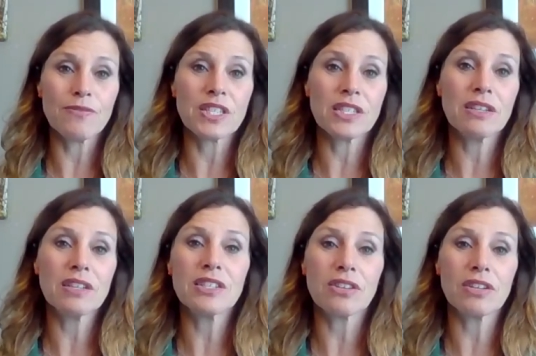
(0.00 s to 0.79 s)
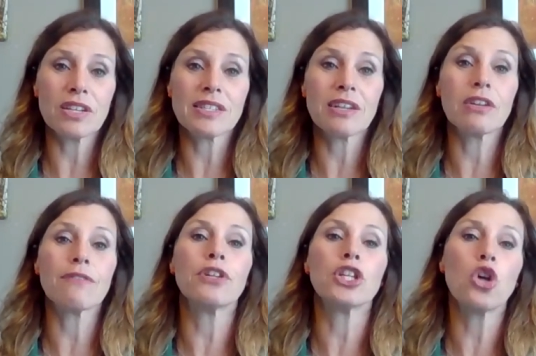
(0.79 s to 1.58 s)
facilities aren't necessarily
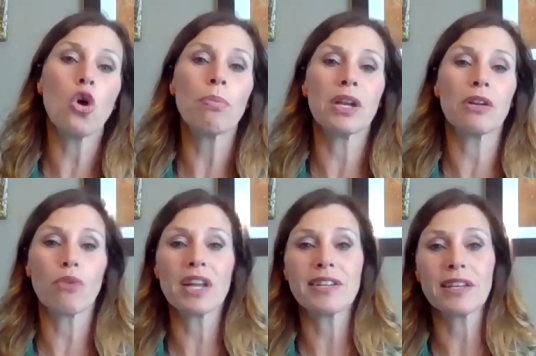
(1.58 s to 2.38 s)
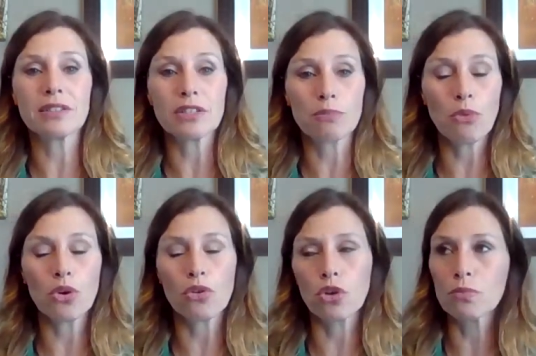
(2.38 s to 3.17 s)
fully open and renting to
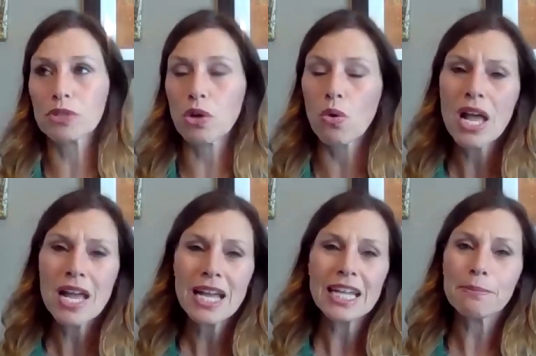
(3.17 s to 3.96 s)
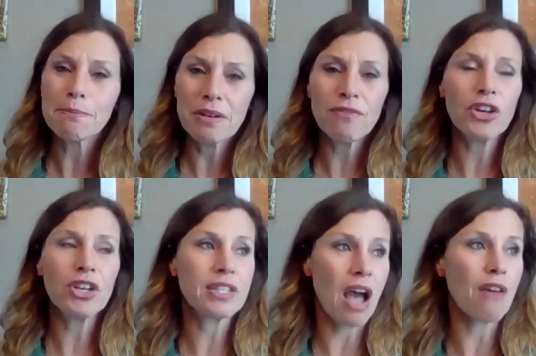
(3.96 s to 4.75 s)
sport groups. So it's been
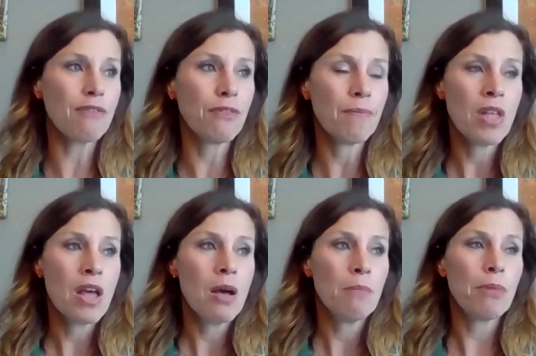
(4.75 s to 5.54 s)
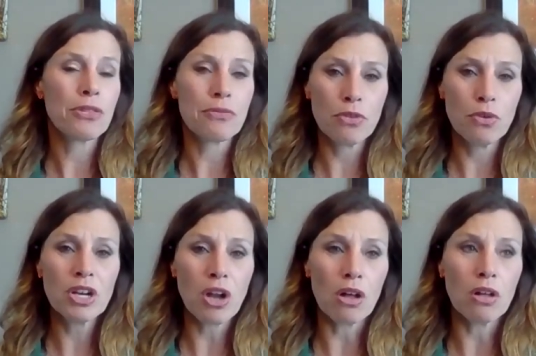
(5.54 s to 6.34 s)
very tough, but through
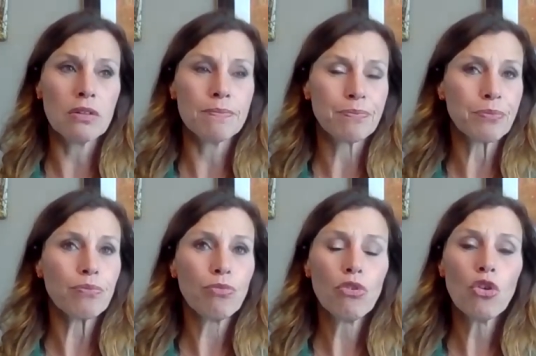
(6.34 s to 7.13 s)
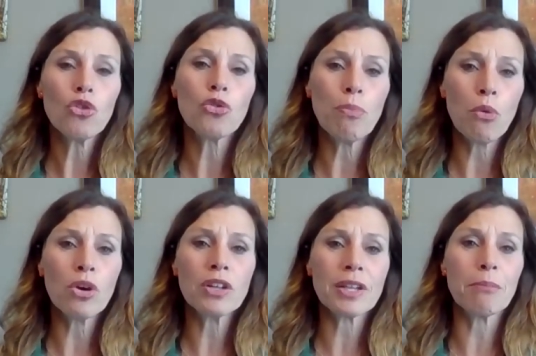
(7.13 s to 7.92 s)
it all,
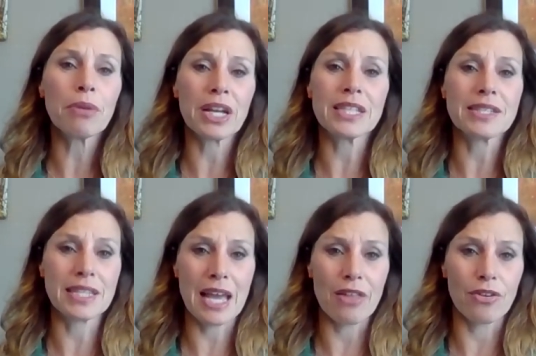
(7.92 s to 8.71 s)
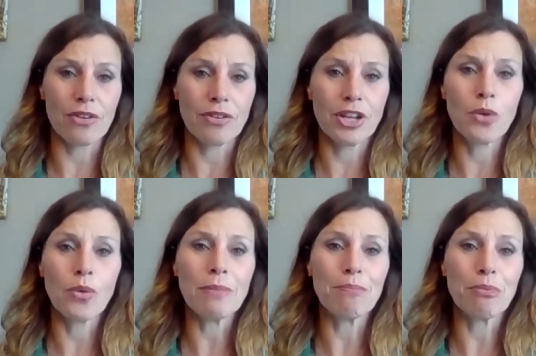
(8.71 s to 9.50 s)
sport can bring us together.
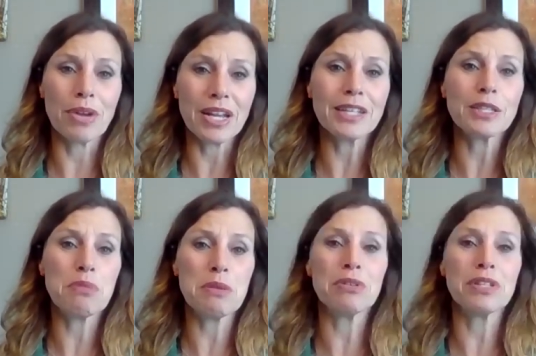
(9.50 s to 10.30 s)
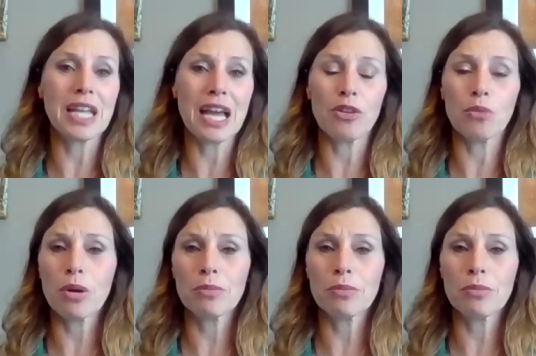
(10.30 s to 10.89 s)
It brings people together,